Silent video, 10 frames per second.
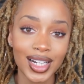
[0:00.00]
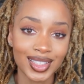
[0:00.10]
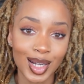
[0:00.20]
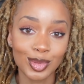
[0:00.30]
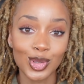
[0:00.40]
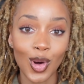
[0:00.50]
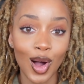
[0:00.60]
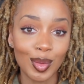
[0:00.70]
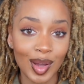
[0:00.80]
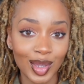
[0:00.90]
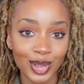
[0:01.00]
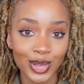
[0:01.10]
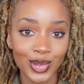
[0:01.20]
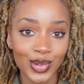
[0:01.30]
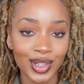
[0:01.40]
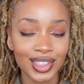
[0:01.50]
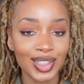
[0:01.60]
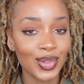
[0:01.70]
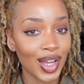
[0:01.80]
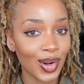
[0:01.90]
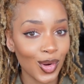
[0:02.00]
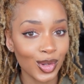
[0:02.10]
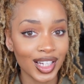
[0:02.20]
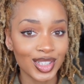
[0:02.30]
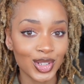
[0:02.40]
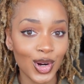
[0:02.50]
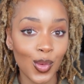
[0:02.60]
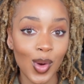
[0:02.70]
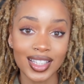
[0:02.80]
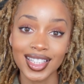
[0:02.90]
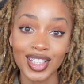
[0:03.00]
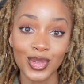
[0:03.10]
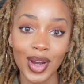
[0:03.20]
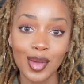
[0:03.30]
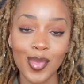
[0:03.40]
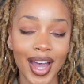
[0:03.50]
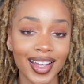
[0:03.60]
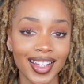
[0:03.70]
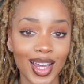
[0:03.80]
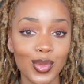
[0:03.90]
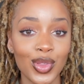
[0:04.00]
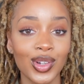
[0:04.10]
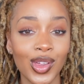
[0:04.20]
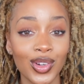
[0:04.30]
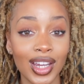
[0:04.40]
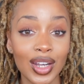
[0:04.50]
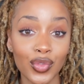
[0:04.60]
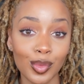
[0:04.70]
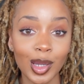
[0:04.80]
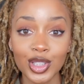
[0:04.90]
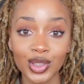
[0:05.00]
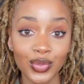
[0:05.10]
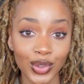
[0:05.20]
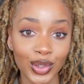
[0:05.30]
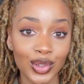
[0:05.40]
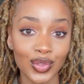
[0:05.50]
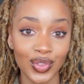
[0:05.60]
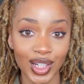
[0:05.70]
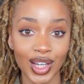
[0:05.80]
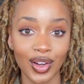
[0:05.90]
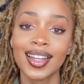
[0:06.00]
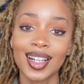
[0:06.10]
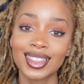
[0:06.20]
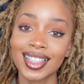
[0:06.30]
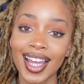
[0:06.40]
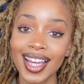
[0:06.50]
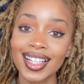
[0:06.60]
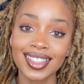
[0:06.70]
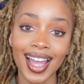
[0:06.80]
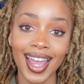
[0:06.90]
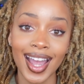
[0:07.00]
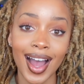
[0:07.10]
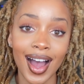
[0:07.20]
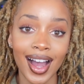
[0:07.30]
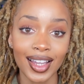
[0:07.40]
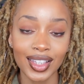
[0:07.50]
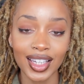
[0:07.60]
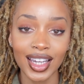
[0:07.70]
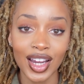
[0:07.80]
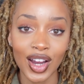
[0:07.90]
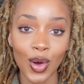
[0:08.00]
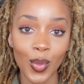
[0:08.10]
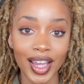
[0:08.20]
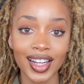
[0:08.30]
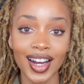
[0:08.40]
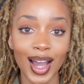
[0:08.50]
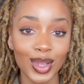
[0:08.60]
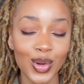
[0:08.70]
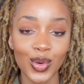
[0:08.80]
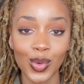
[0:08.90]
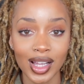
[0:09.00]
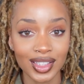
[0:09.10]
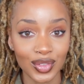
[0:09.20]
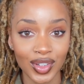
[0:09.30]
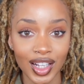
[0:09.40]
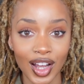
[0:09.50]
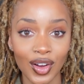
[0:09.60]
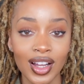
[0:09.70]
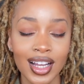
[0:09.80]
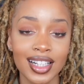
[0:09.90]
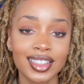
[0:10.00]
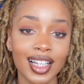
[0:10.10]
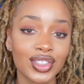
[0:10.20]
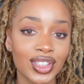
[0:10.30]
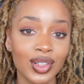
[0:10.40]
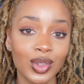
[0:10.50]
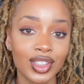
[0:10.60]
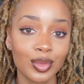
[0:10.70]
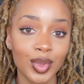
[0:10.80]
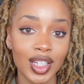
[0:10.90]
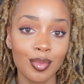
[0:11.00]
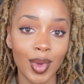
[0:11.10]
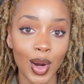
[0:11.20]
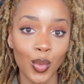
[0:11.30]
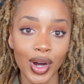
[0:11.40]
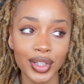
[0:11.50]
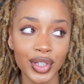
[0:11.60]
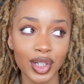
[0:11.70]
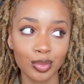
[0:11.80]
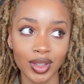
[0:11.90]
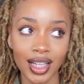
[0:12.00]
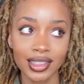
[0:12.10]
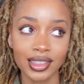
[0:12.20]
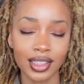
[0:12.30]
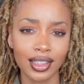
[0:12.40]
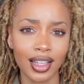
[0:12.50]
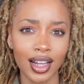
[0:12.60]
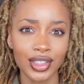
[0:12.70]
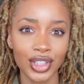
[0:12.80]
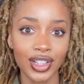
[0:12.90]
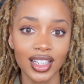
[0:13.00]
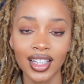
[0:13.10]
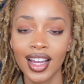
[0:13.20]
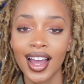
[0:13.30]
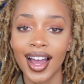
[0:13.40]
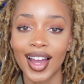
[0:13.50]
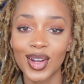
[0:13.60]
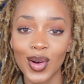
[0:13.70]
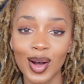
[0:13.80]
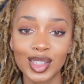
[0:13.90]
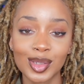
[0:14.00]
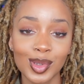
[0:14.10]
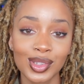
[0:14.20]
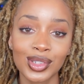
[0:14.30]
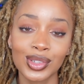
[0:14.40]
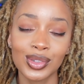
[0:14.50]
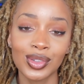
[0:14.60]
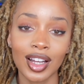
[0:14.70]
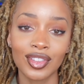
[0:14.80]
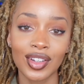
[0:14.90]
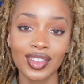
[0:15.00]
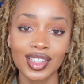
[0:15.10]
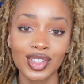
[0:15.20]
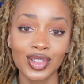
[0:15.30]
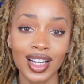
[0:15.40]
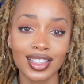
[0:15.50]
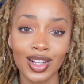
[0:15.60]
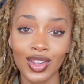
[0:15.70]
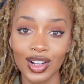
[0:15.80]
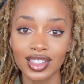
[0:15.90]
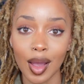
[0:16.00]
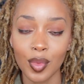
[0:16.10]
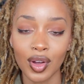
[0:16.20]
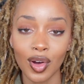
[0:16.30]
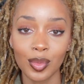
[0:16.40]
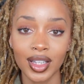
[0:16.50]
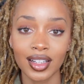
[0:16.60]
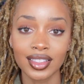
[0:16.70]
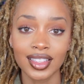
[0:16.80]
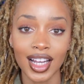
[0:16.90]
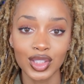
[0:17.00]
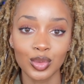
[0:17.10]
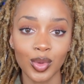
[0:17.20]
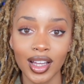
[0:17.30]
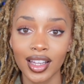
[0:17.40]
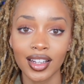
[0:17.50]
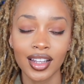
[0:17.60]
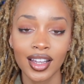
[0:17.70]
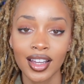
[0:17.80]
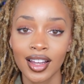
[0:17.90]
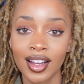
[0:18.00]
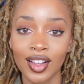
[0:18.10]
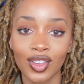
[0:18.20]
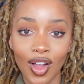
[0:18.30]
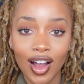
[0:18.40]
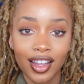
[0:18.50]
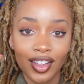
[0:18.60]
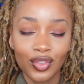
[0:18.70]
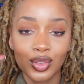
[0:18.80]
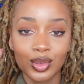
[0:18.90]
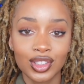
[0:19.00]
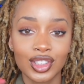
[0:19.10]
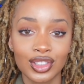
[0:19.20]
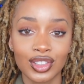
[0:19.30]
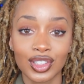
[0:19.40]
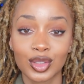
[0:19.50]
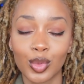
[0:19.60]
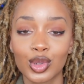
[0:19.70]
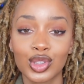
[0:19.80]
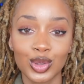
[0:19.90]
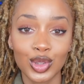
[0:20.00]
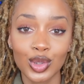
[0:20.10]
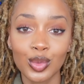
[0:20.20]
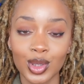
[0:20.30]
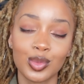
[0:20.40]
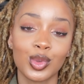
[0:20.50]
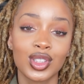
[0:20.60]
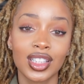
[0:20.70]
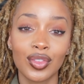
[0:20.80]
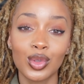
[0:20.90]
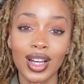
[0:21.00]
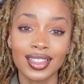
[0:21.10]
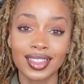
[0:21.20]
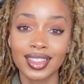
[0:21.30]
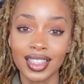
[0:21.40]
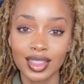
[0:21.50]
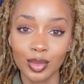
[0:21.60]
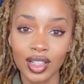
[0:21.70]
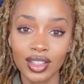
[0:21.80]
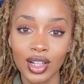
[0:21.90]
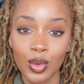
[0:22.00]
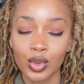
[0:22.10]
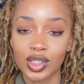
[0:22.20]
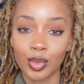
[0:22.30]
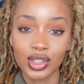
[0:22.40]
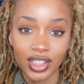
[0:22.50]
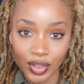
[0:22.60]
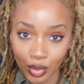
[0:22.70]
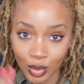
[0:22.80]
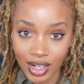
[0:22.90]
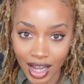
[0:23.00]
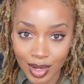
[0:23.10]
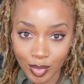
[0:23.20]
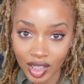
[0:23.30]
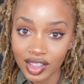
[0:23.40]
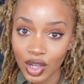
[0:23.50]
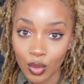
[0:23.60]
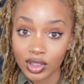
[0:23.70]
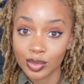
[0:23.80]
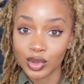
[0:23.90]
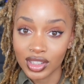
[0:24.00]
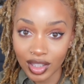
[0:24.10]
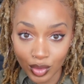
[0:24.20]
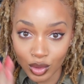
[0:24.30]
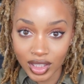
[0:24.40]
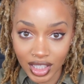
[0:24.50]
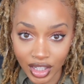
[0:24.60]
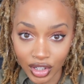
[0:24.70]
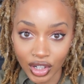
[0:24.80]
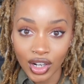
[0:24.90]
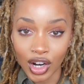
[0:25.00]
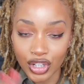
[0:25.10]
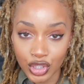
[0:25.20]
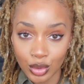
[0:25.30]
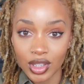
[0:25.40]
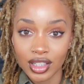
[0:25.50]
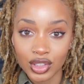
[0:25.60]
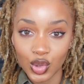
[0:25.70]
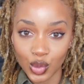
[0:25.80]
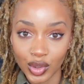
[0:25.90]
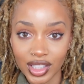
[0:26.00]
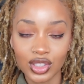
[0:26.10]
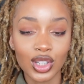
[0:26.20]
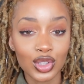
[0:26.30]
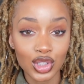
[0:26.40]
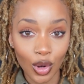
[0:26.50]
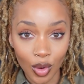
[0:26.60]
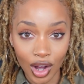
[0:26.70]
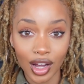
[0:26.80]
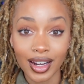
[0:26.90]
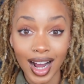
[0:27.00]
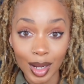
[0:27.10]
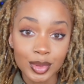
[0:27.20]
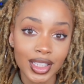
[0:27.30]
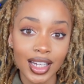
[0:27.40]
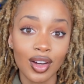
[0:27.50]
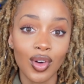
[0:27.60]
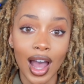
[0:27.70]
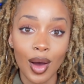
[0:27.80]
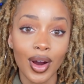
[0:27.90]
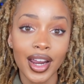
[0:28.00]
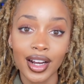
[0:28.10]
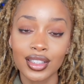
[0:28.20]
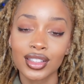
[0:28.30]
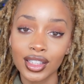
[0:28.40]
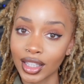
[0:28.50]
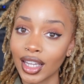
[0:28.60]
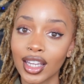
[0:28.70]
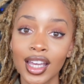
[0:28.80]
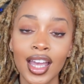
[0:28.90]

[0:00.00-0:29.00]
is up to all of my little unicorns, new and old? It's your girl WestIndieRay, back again with another information-filled video. Now today is a highly awaited, highly requested video. It's actually going to be my 1 year plus lock journey. I know I was supposed to have given this to you guys a long time ago because that's what lock influencers are supposed to do. We're supposed to give you guys a 6 month, we're supposed to give you a 9 month, we're supposed to give you a year, or 2 years, or 3 years, and so on, update of how our hair is looking